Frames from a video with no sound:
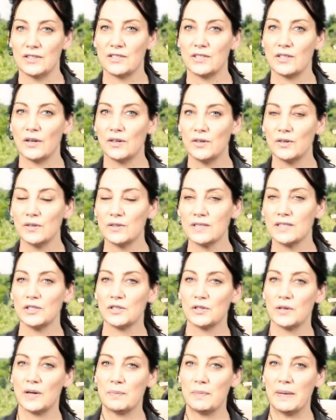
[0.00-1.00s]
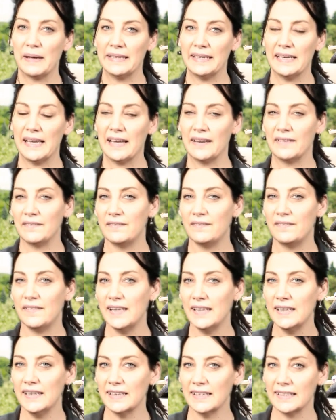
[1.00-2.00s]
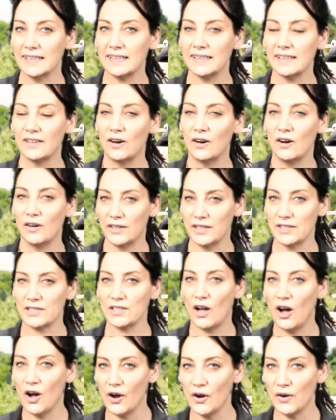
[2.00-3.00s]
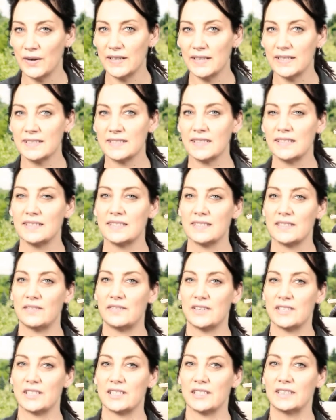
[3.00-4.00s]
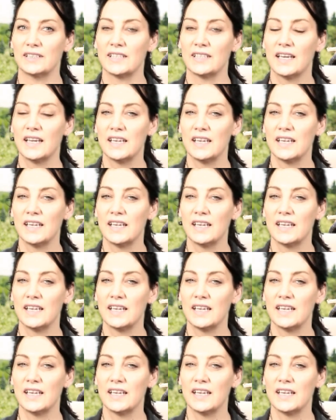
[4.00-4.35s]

So using joint money unfairly on its own is insufficient